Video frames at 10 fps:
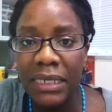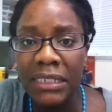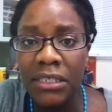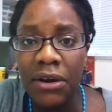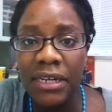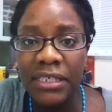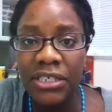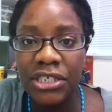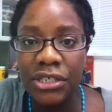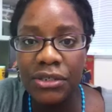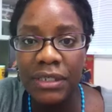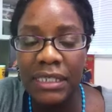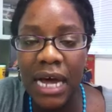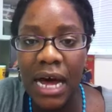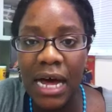started to
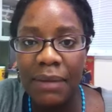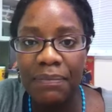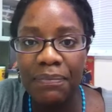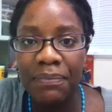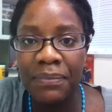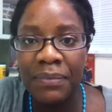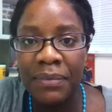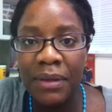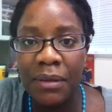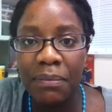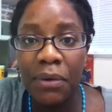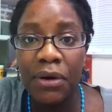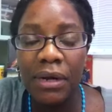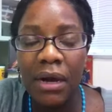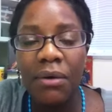juice um,
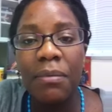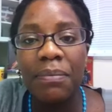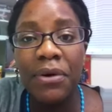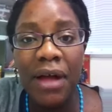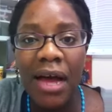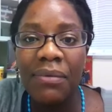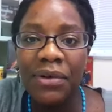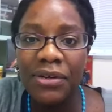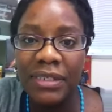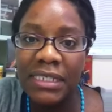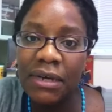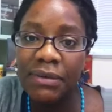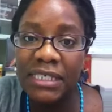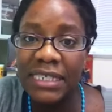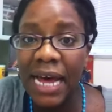bur oh, burdock root, and so
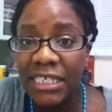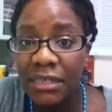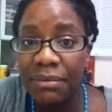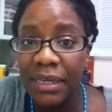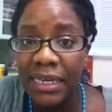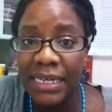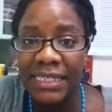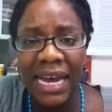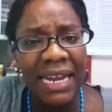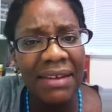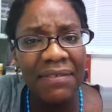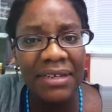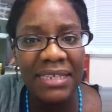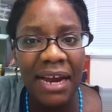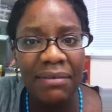which is actually really good. It's kind of
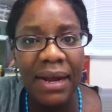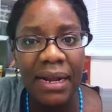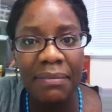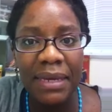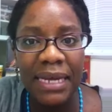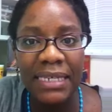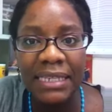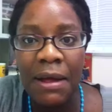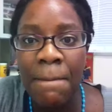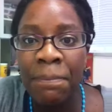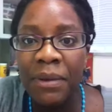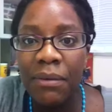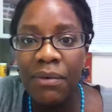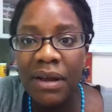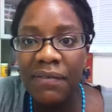a diuretic because
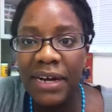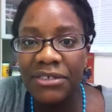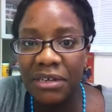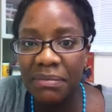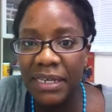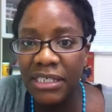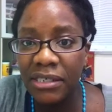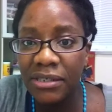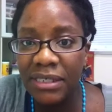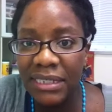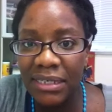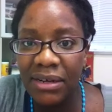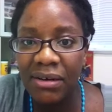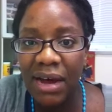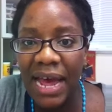whenever I drink my juice, you
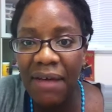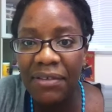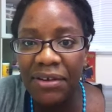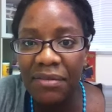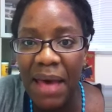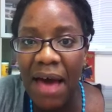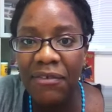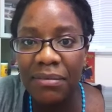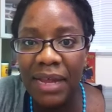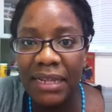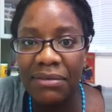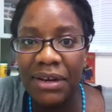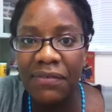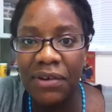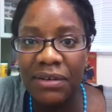know, I have to go to the bathroom like
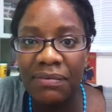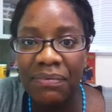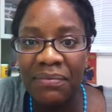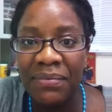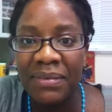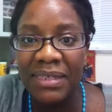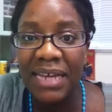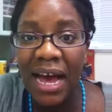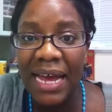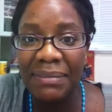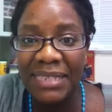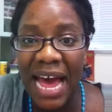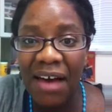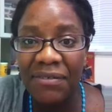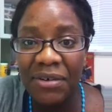three or four times
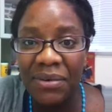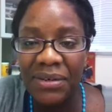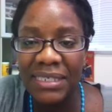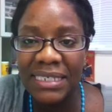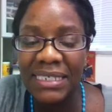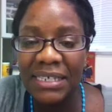afterwards, and